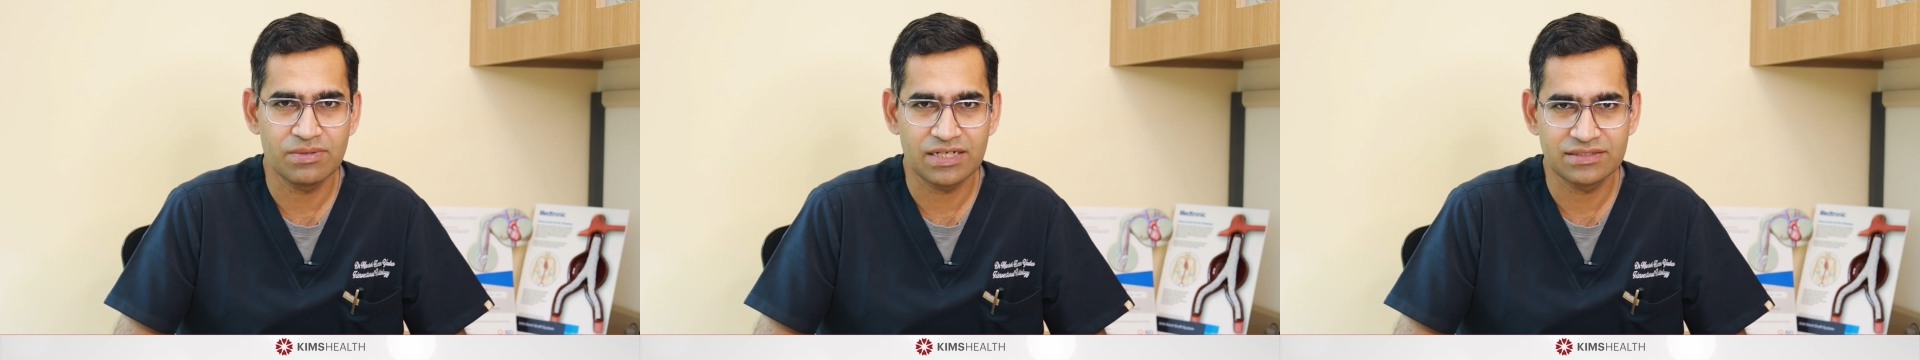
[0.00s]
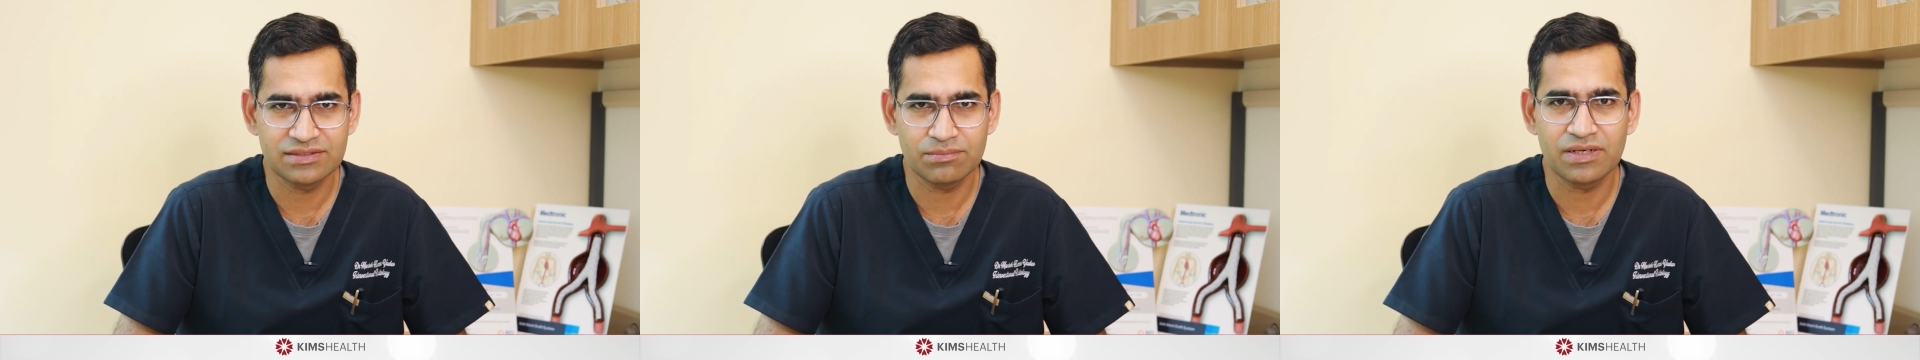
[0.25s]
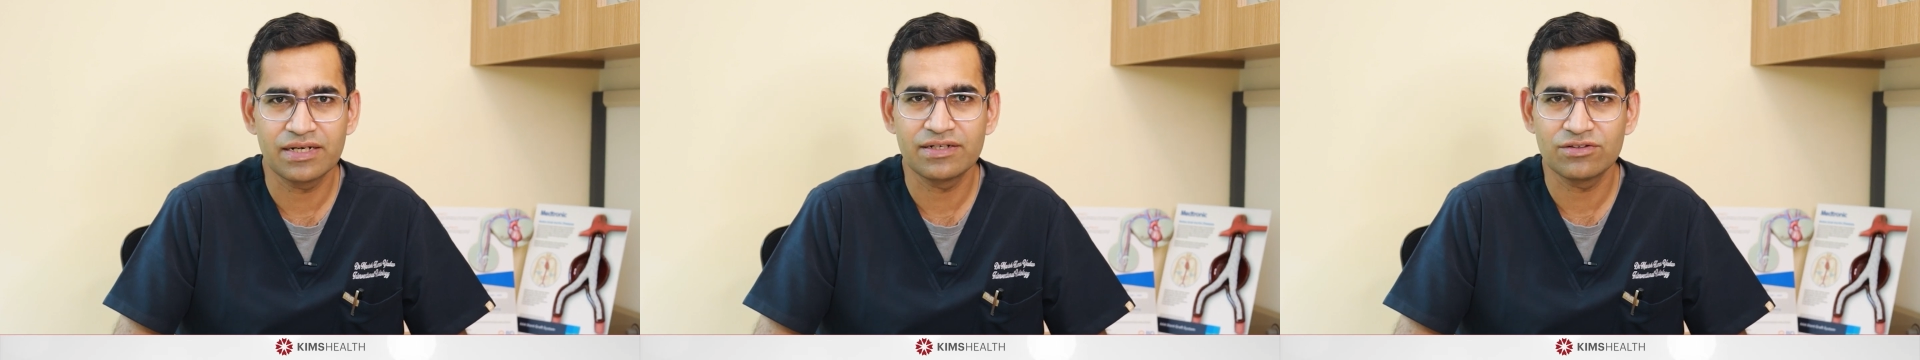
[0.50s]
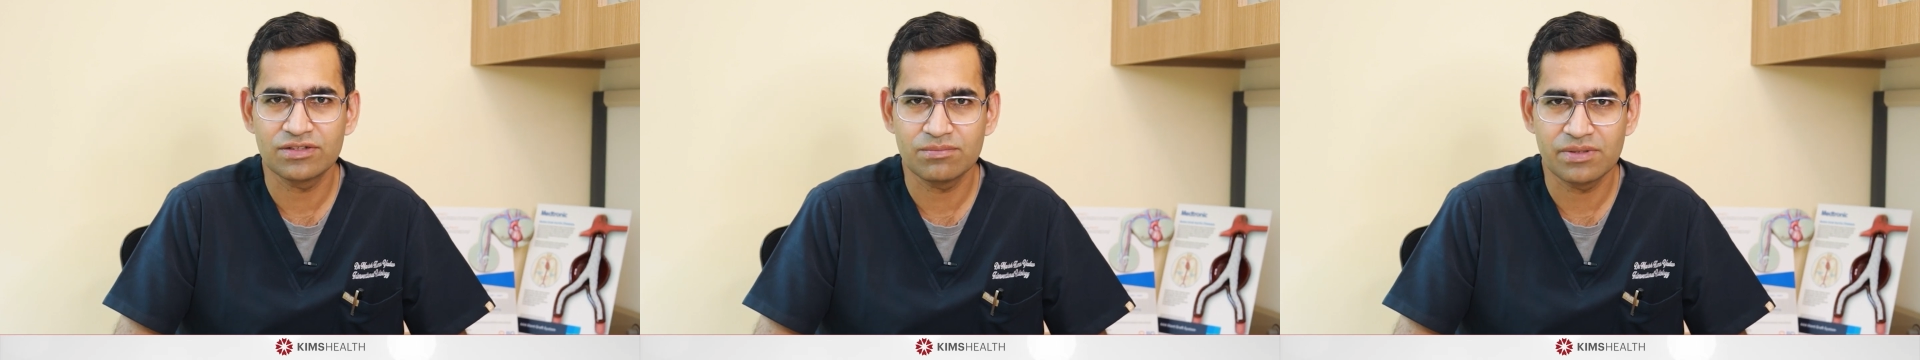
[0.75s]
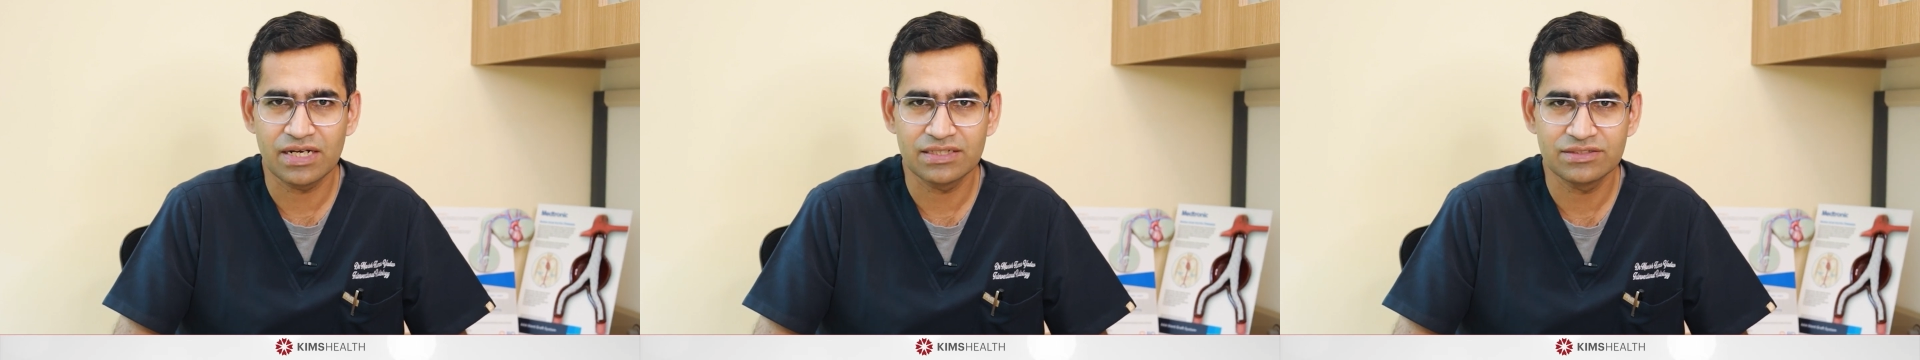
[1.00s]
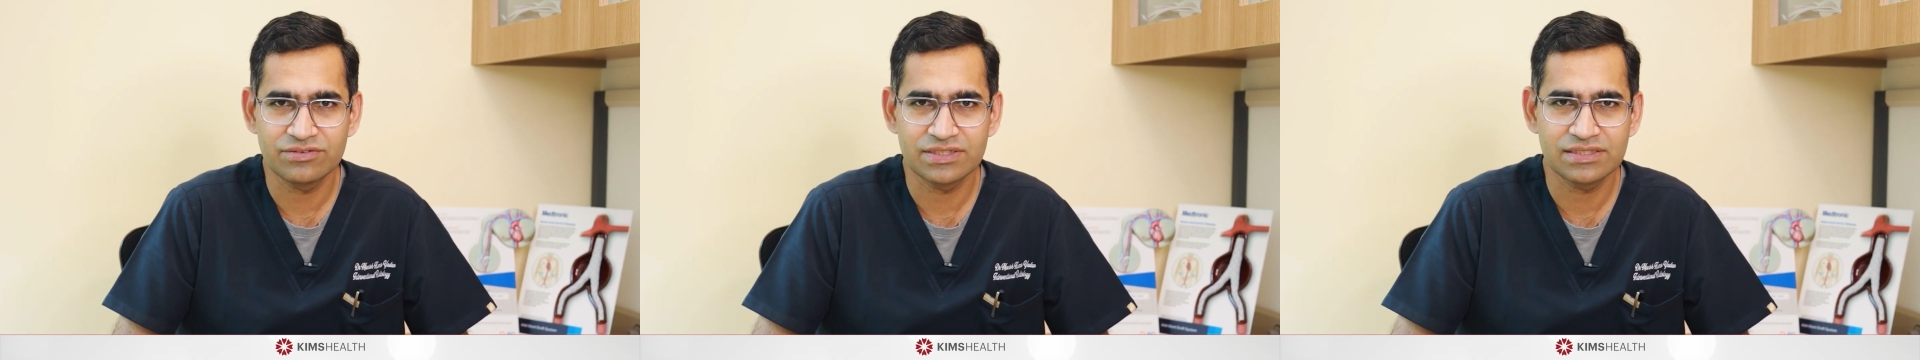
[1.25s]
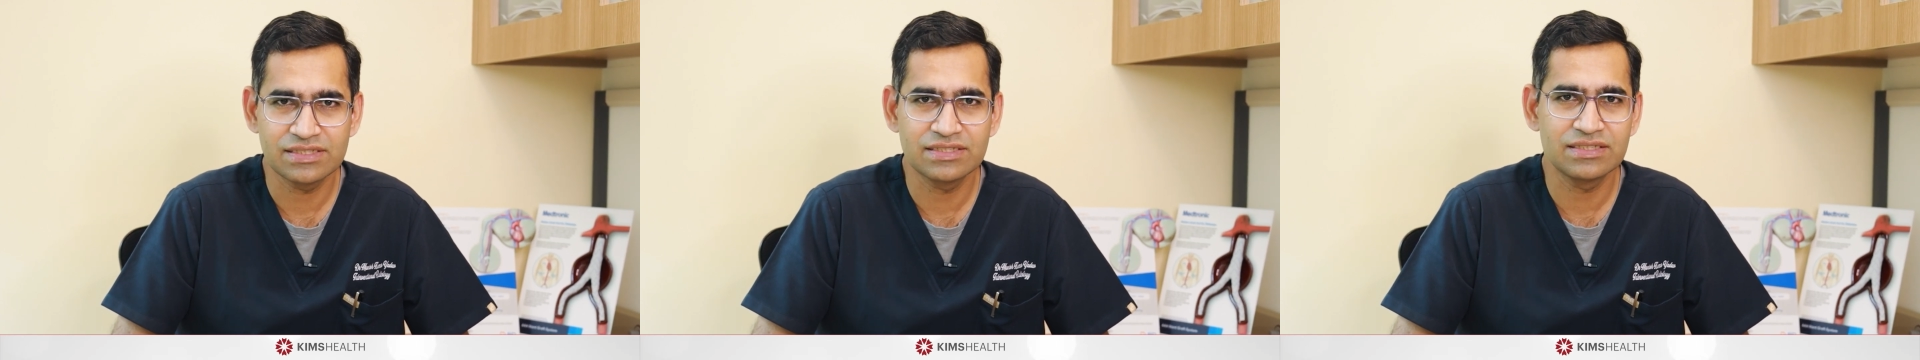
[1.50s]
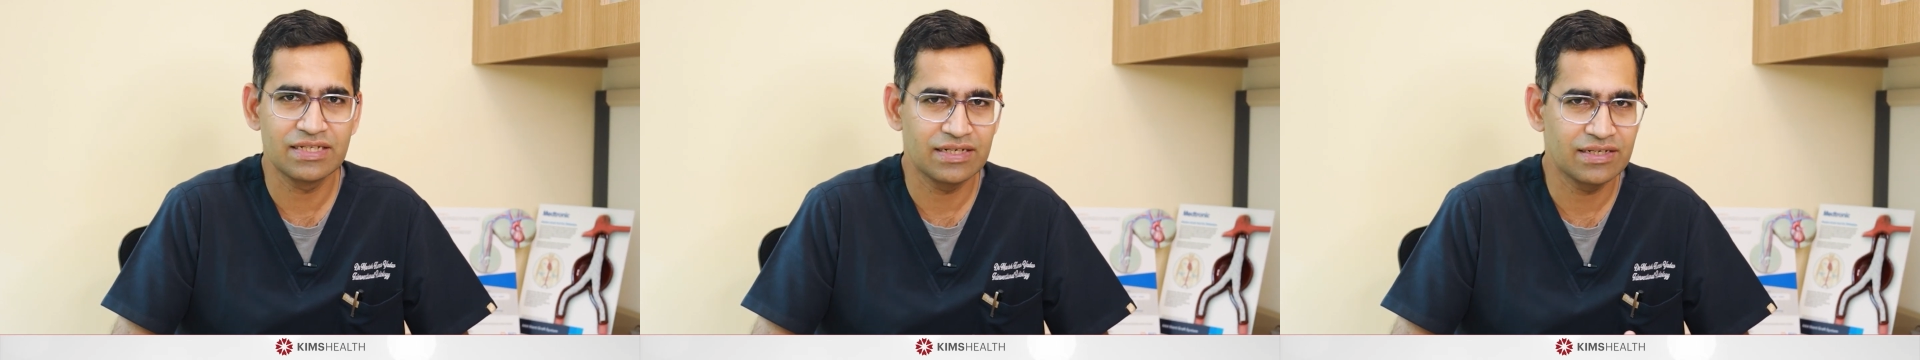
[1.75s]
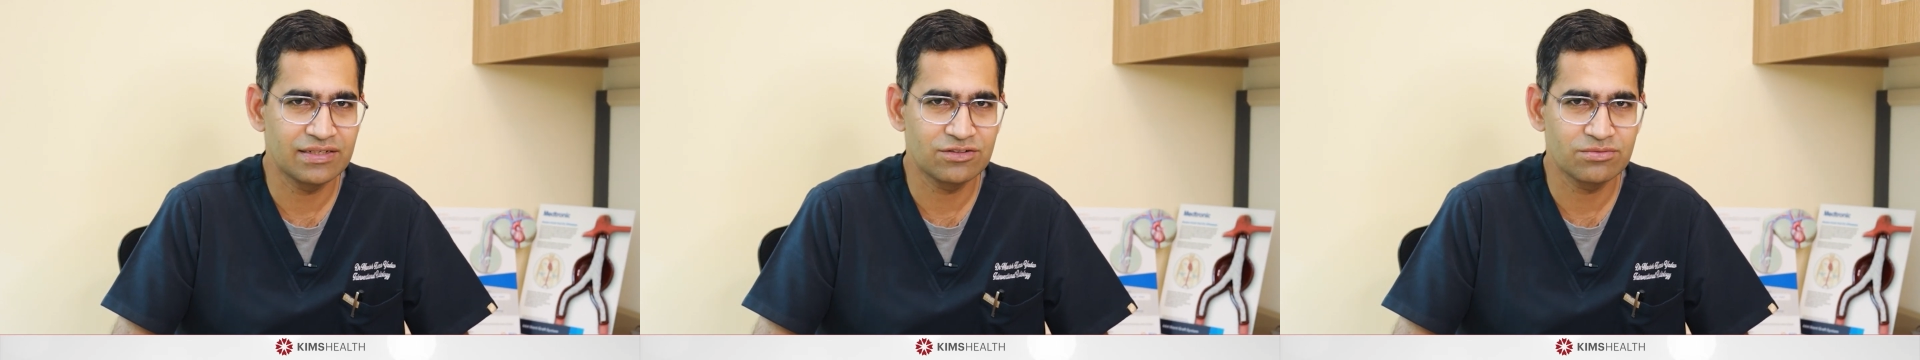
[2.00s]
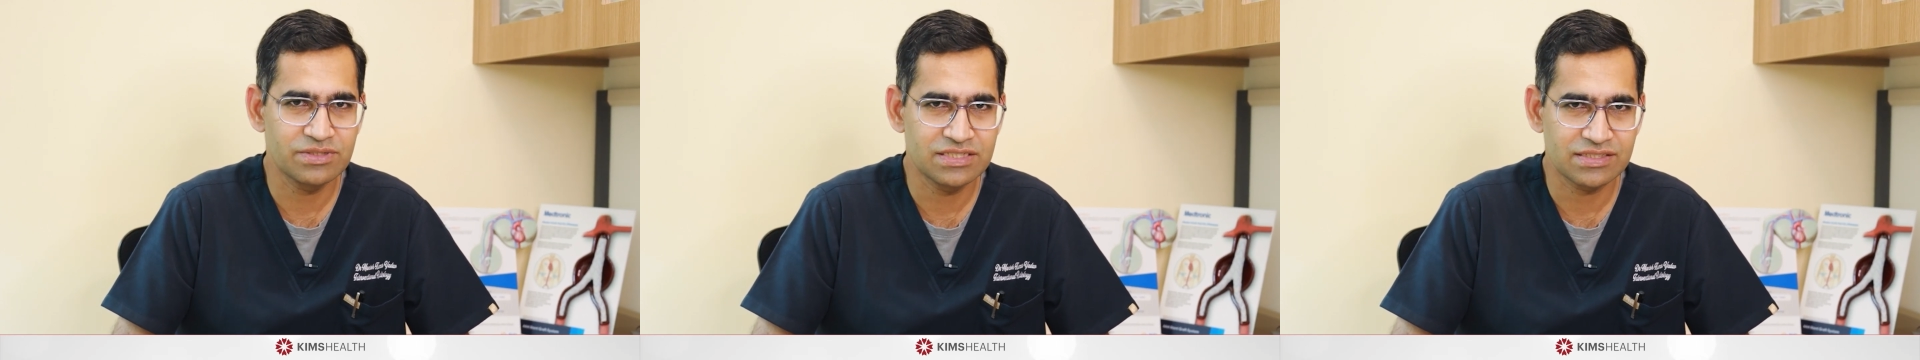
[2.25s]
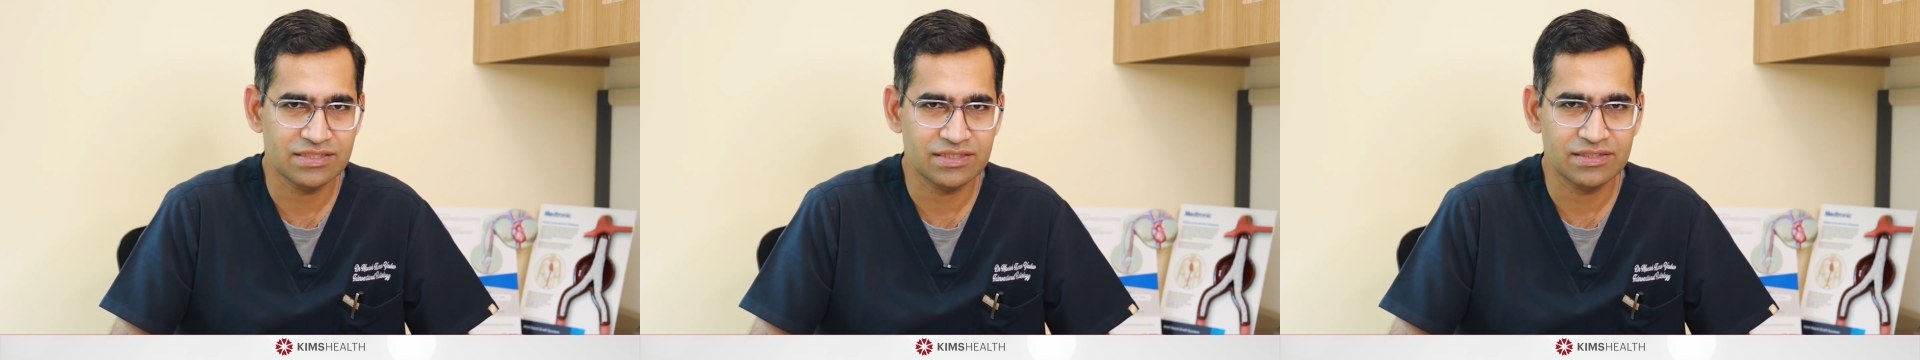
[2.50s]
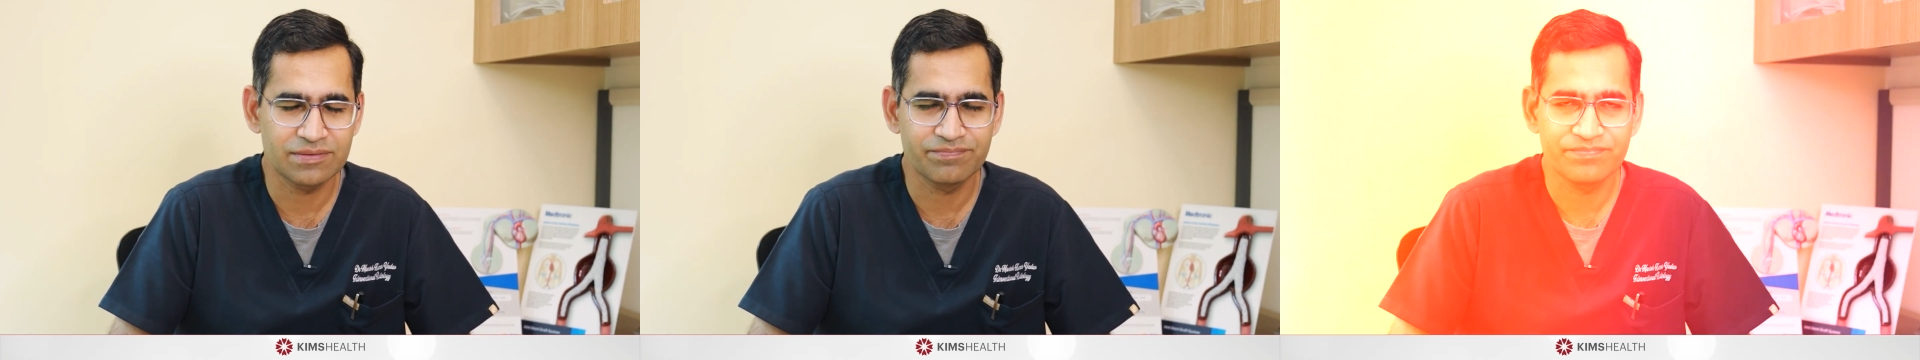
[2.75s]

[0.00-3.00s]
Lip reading: blood supply to the branch vessels, they need to be treated.